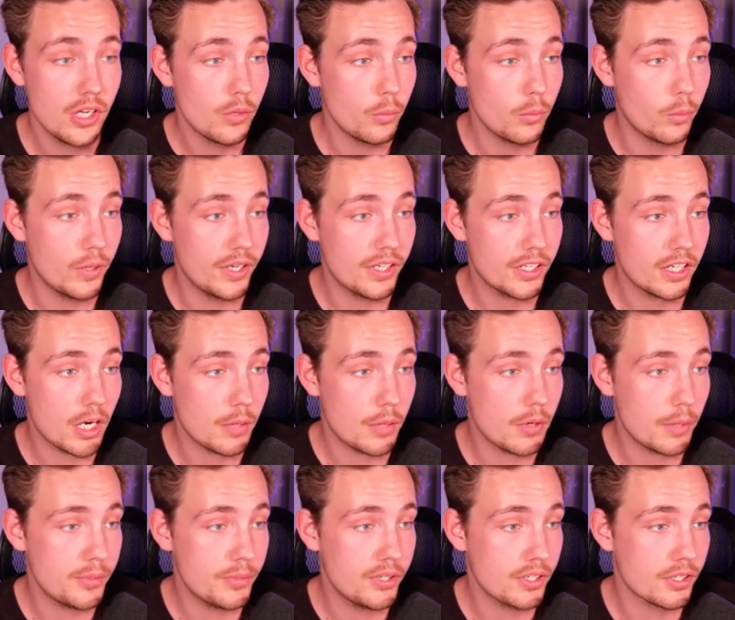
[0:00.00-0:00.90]
When they come
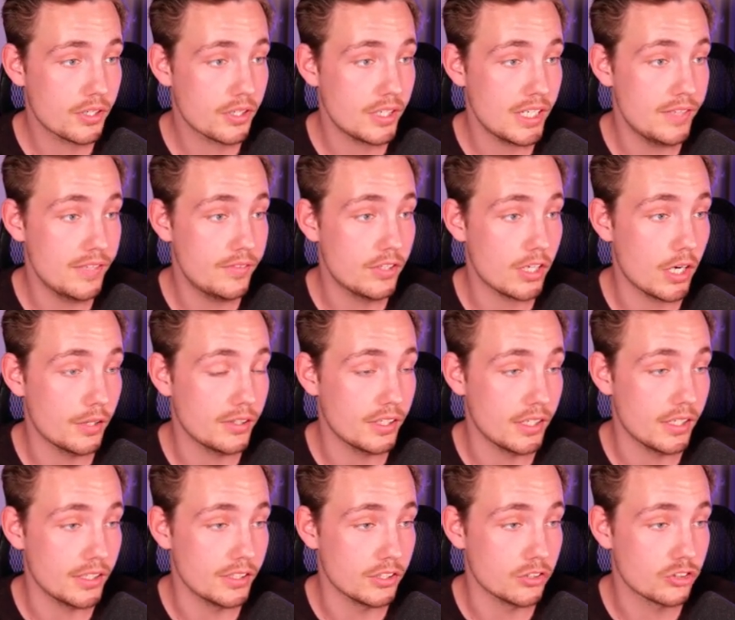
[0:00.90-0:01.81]
up here, even
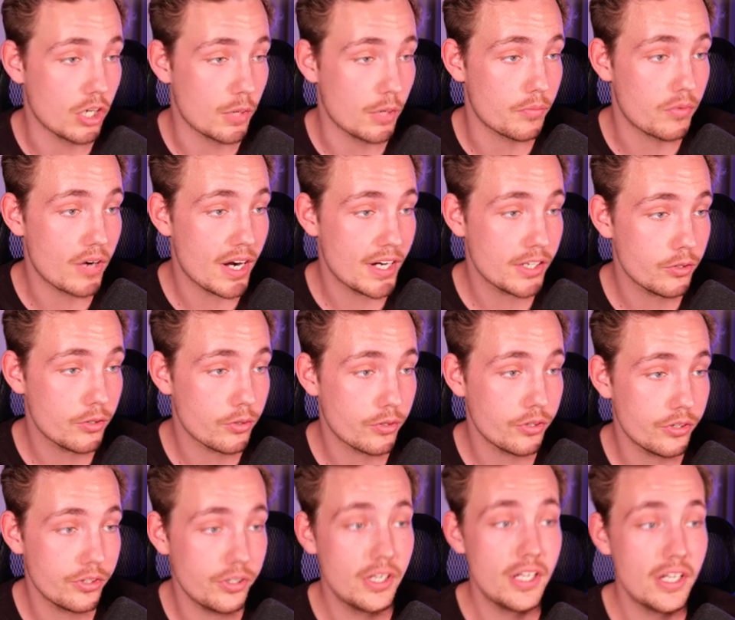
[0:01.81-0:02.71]
in the top right
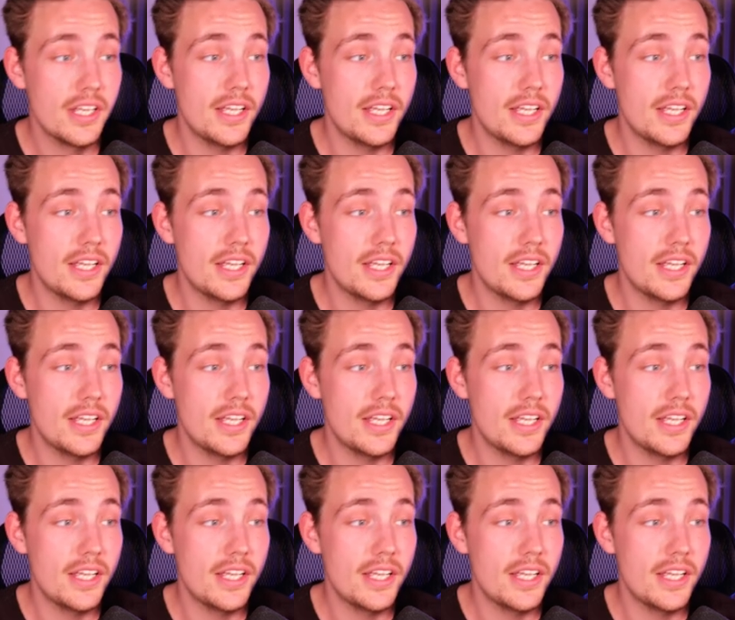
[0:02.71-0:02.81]
corner,